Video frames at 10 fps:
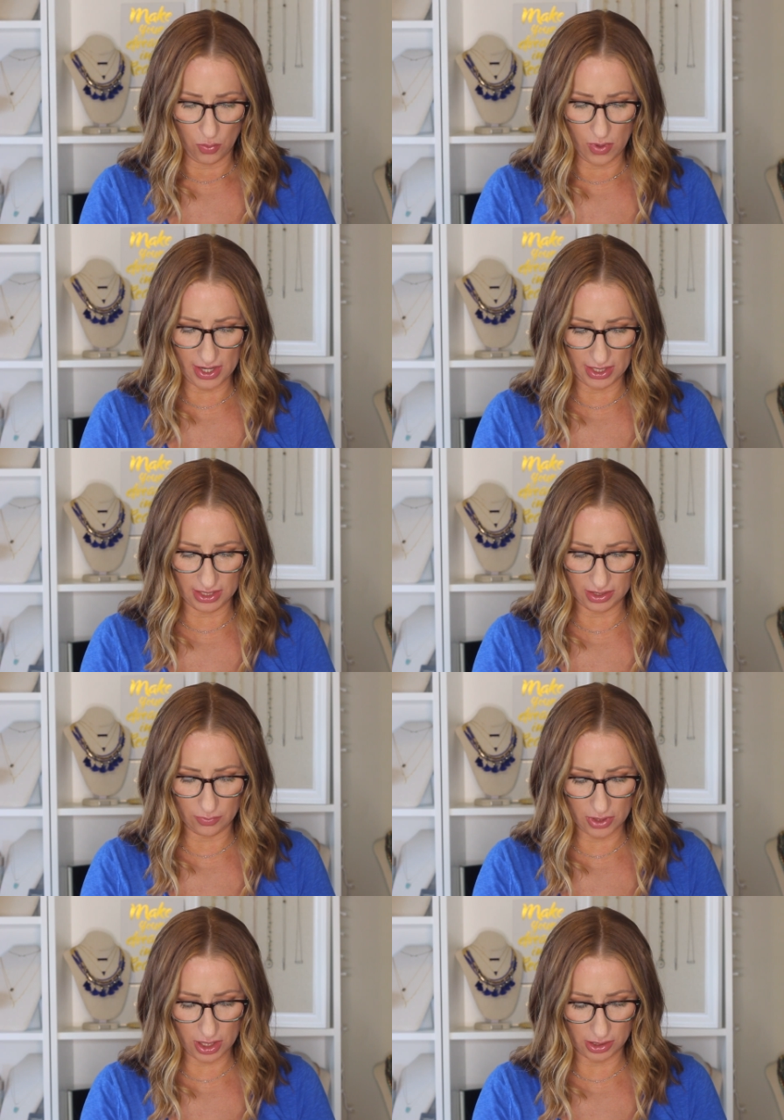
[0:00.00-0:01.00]
What in the
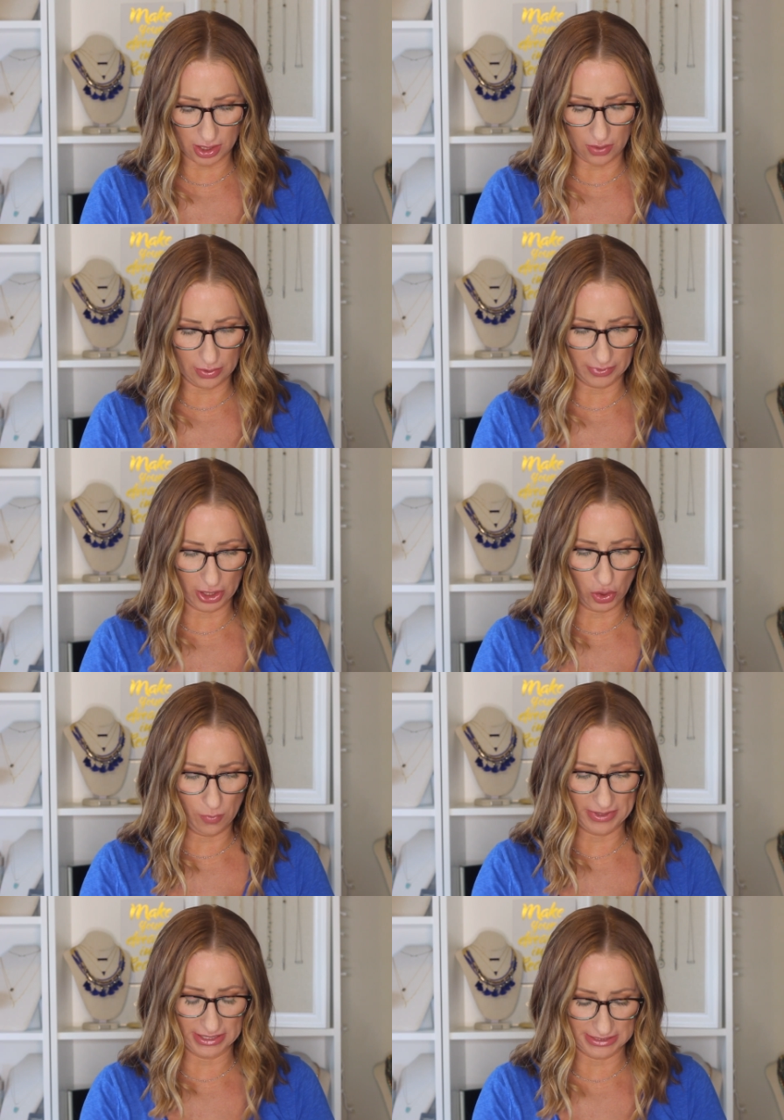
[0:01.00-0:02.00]
world? Oh, I want to
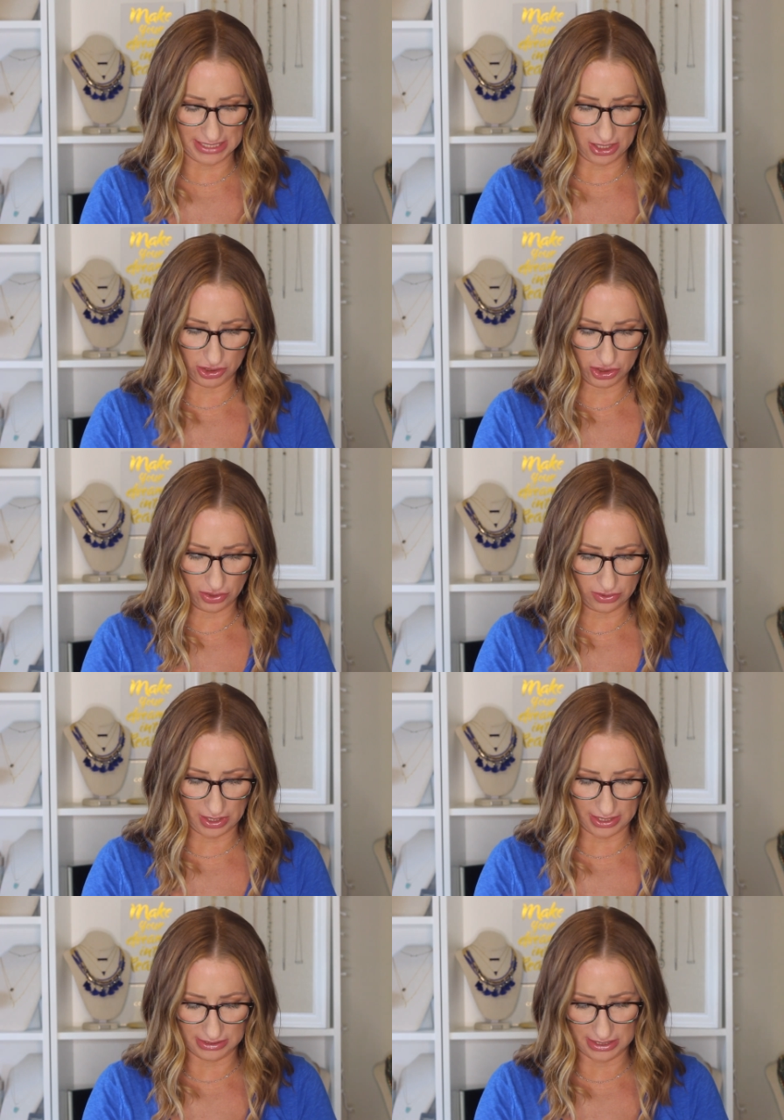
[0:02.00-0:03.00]
open this now and show you
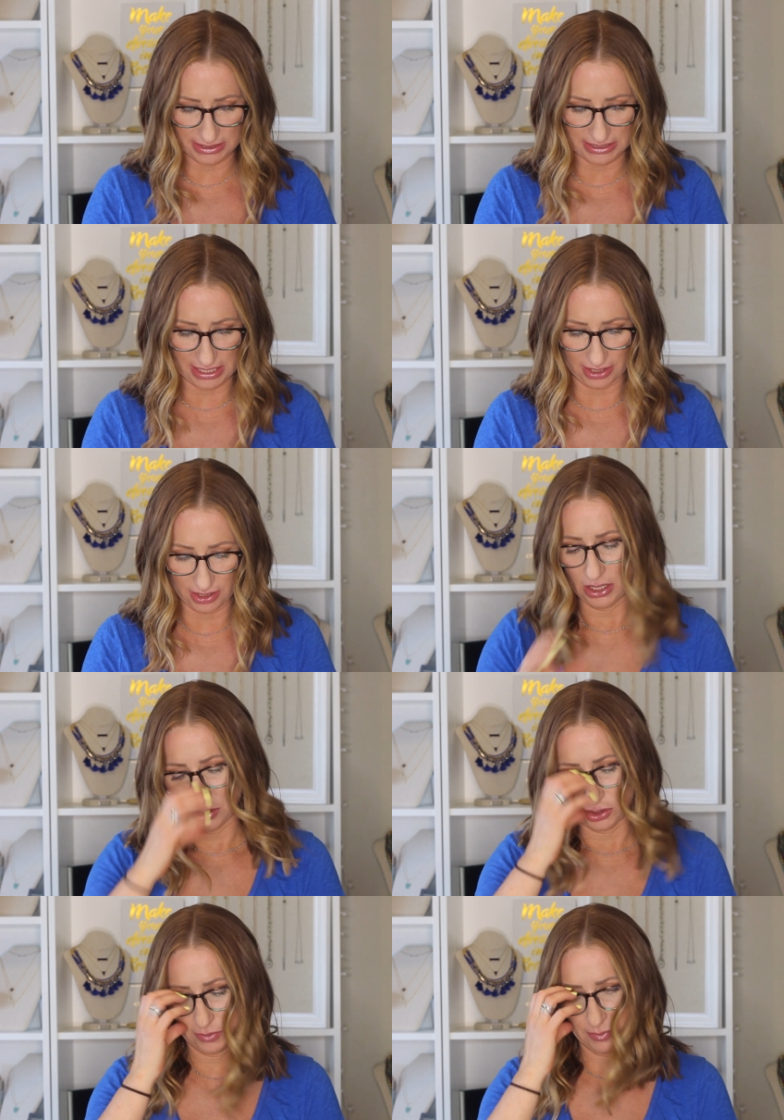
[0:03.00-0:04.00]
guys. Let's see.
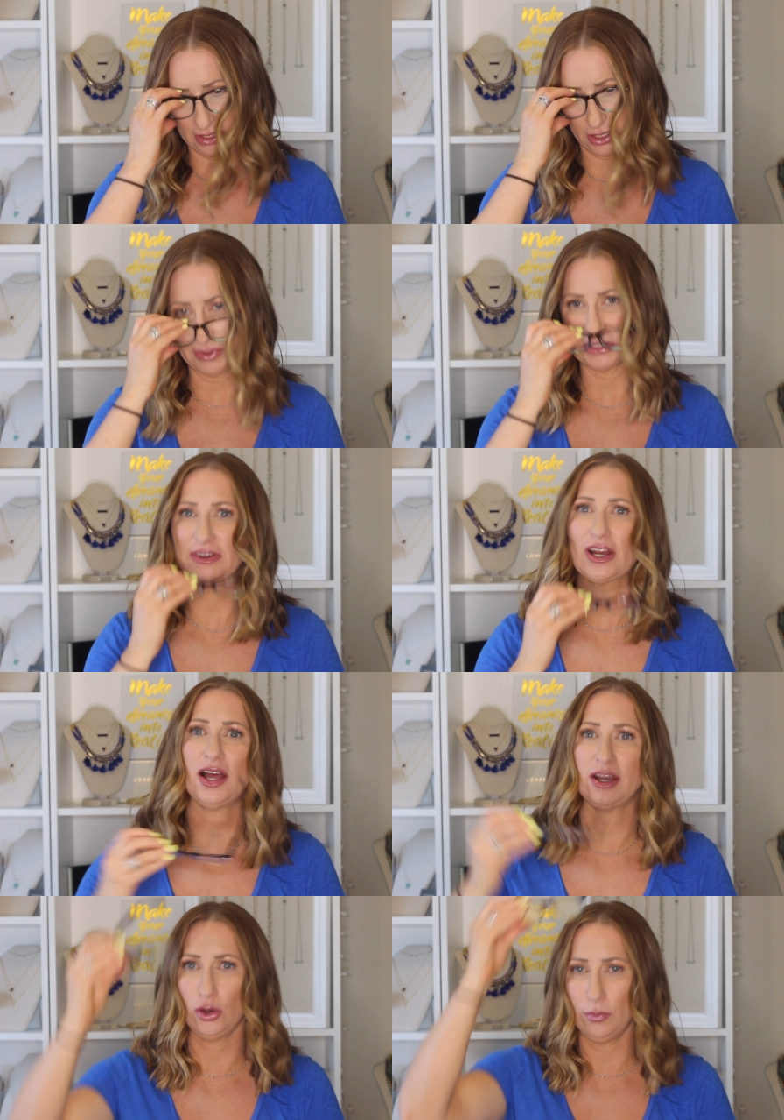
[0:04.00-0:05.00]
Took me a little bit to figure out
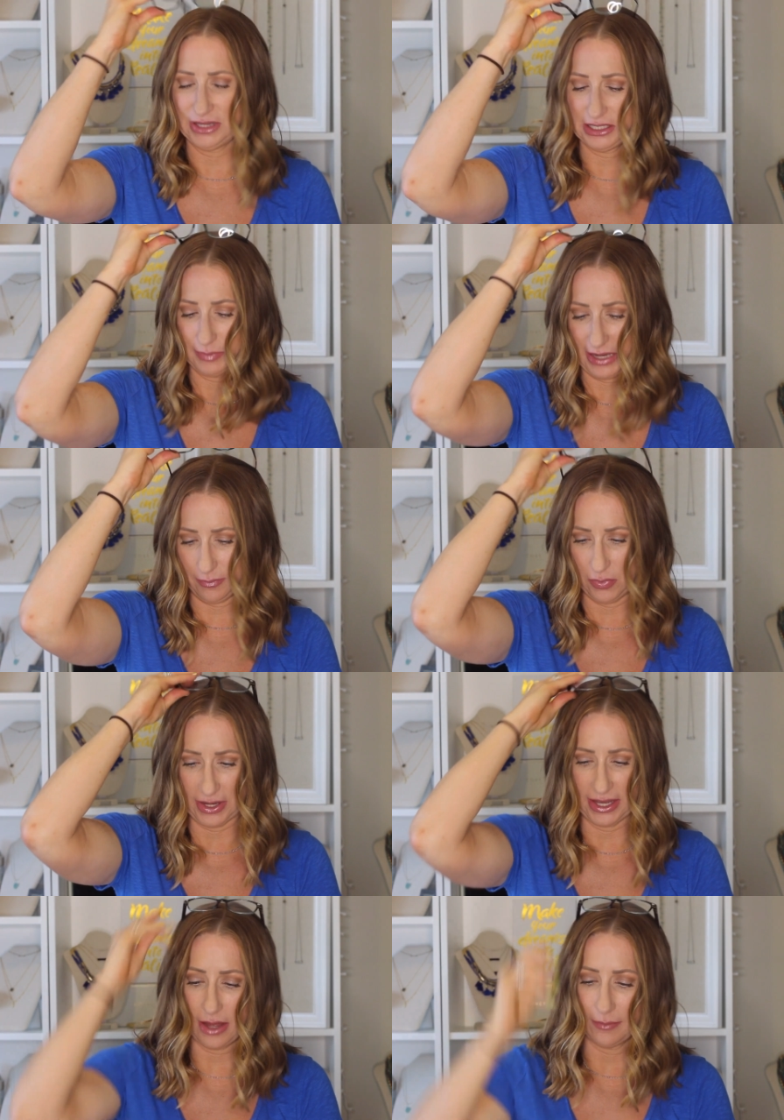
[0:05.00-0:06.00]
how to open this bad
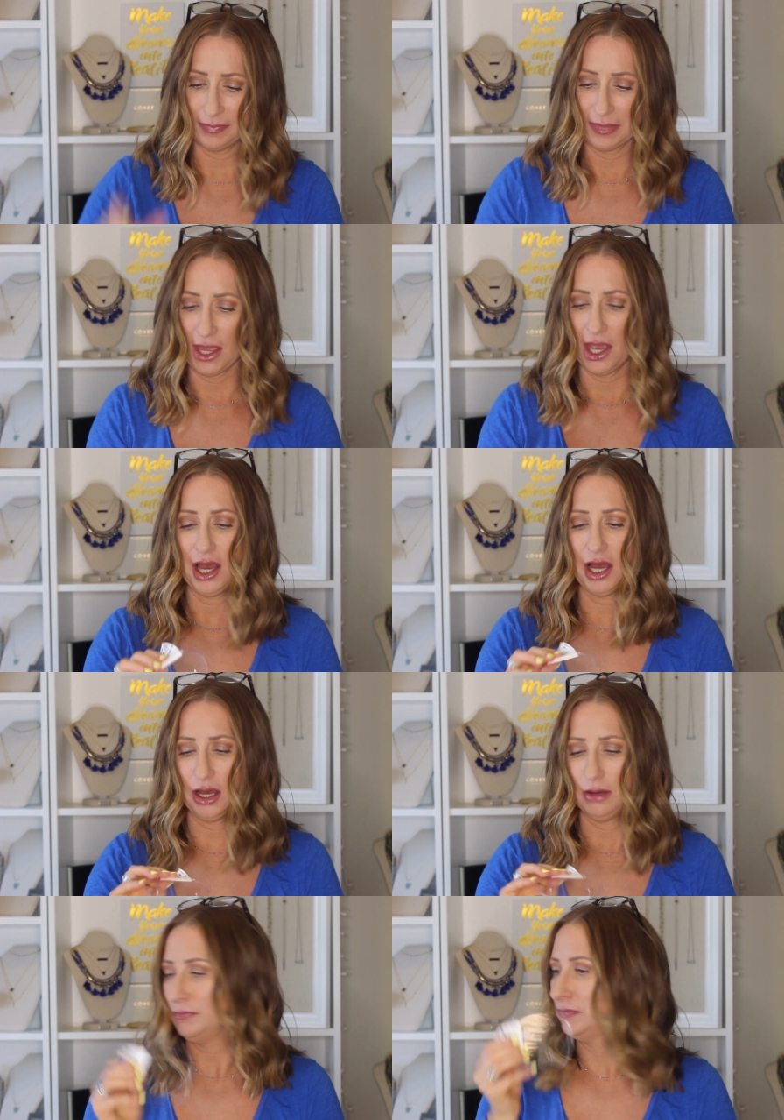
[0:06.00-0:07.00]
boy up.
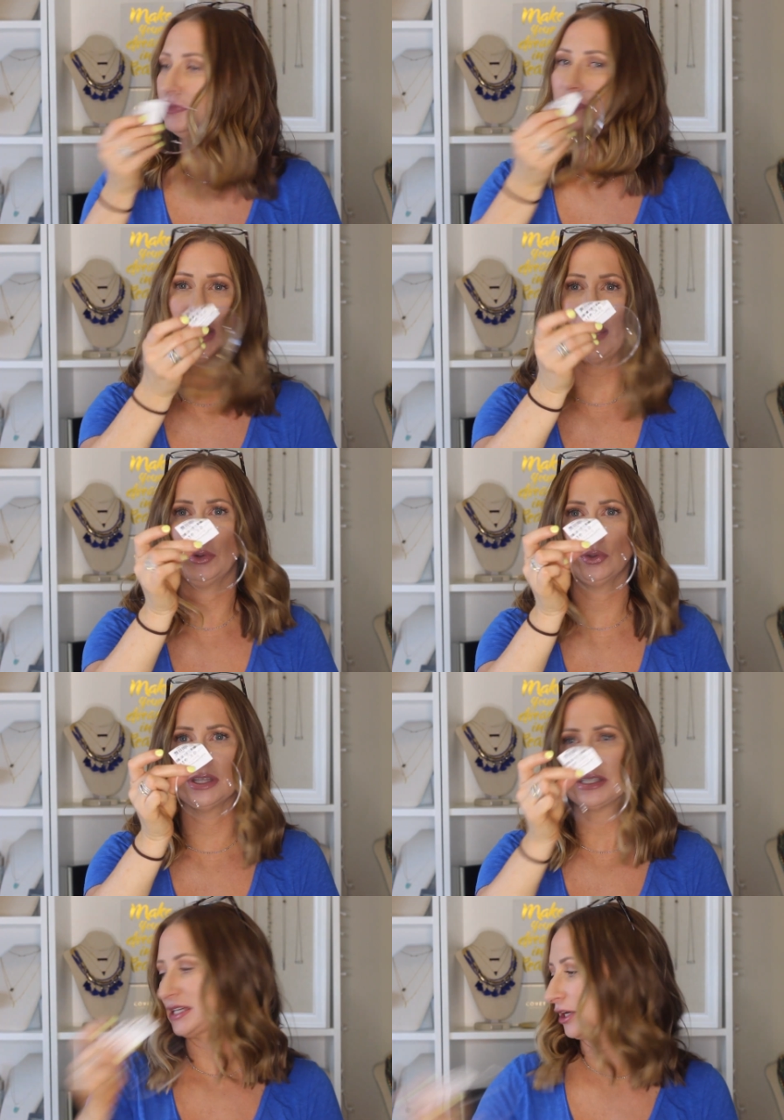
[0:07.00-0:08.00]
Um, I
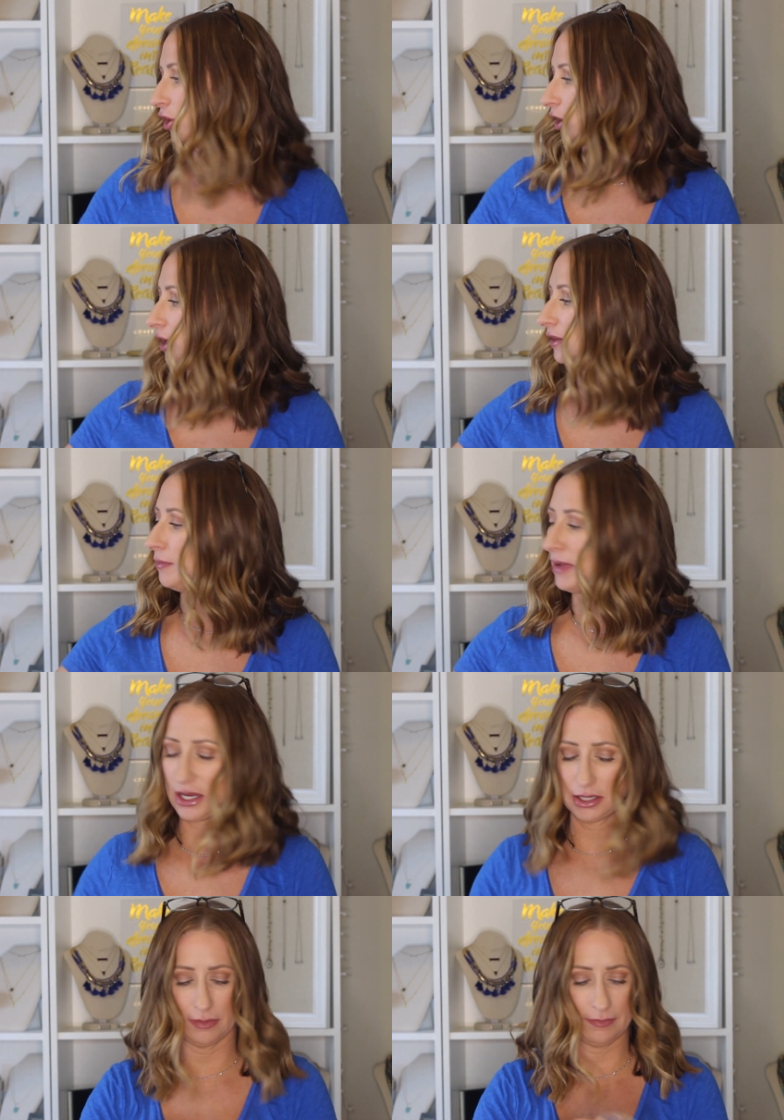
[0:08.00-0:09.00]
pulled the sticker on the
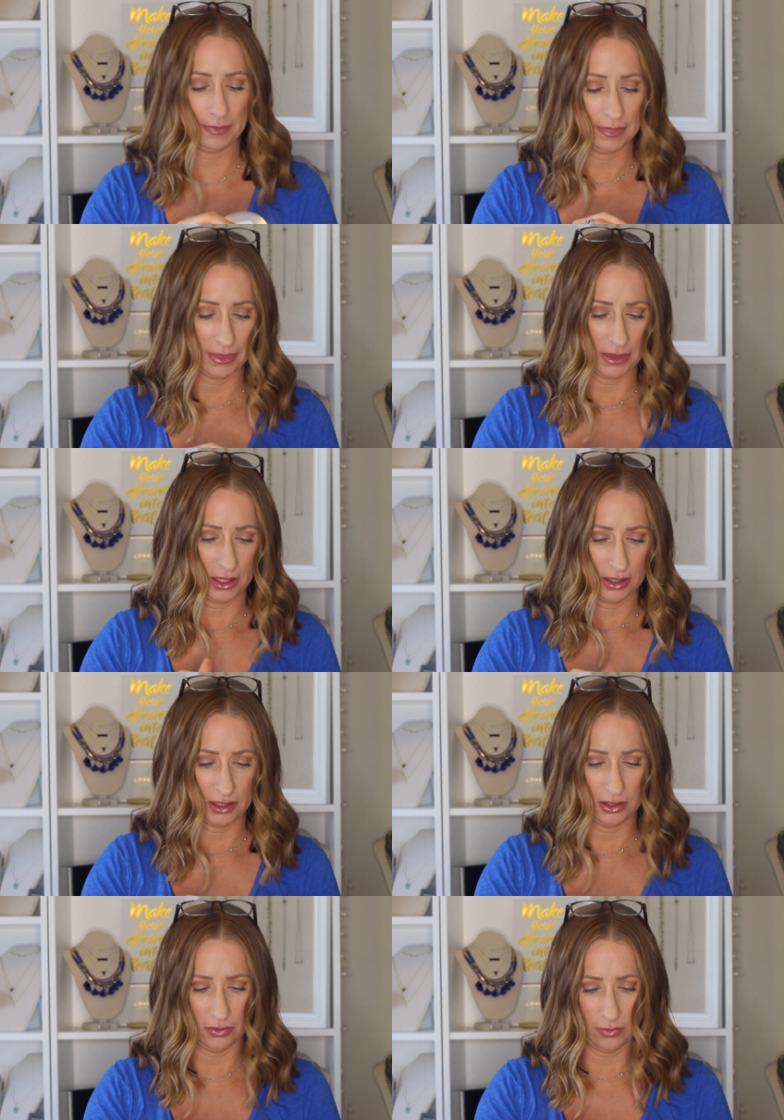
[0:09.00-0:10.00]
bottom.
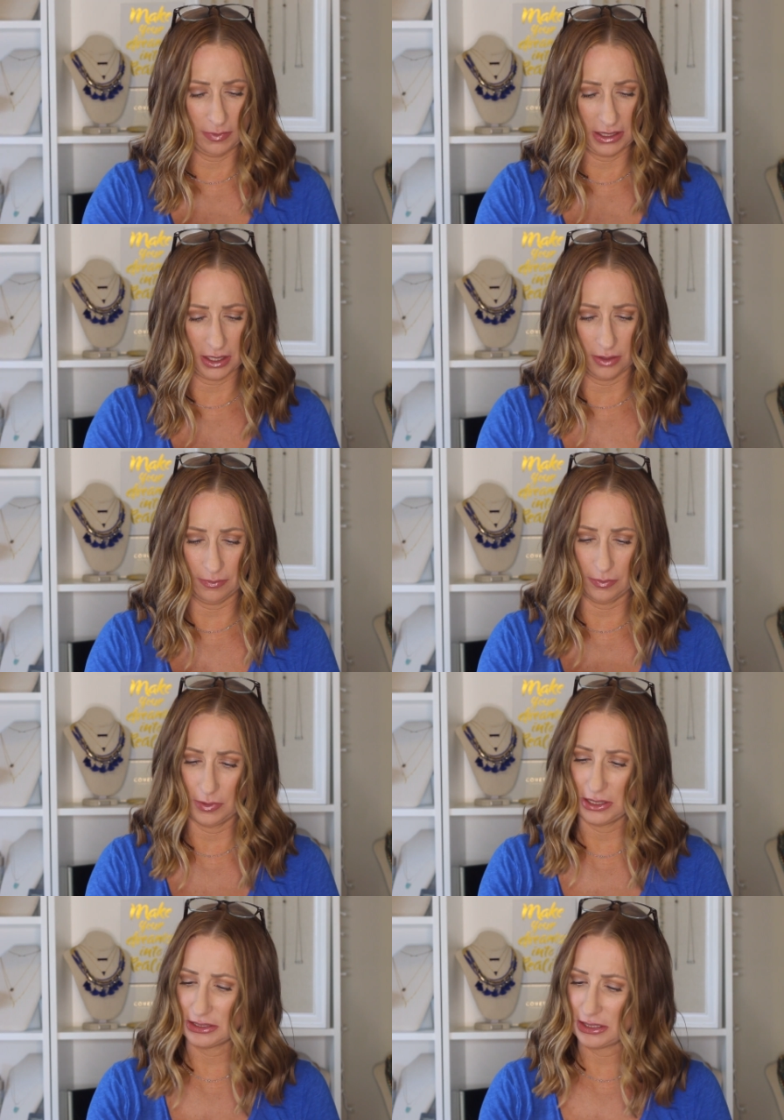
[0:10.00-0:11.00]
Can you open it up?
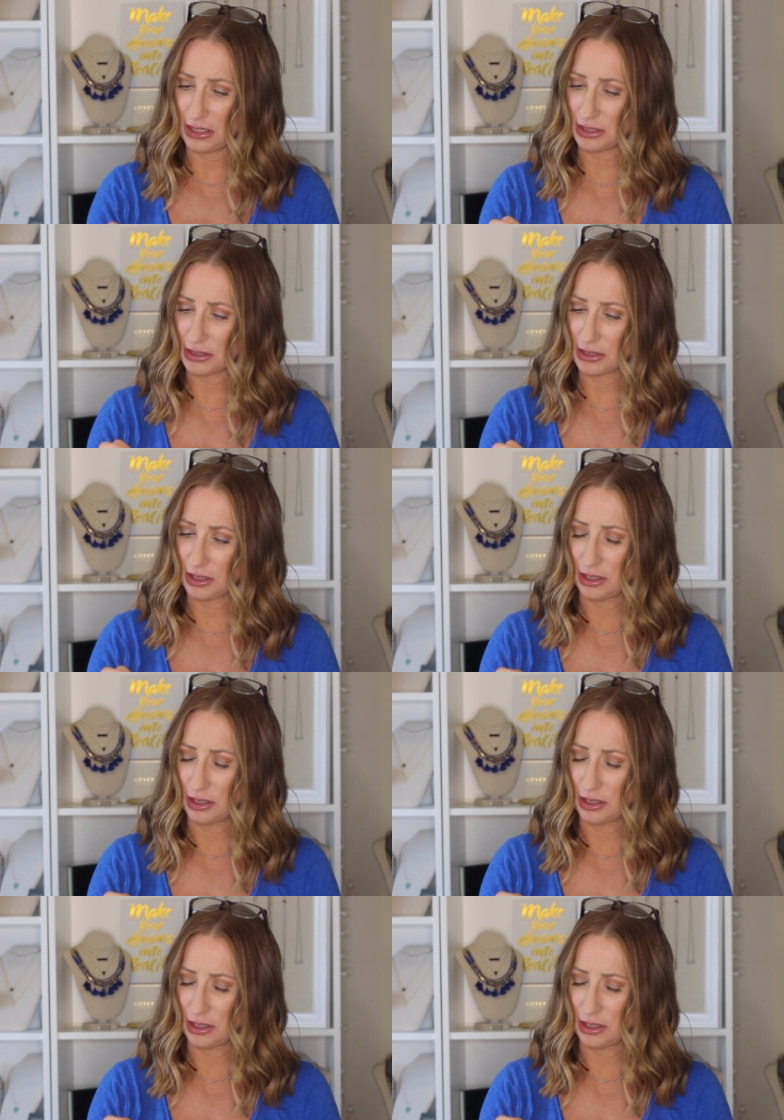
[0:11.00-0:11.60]
What is this?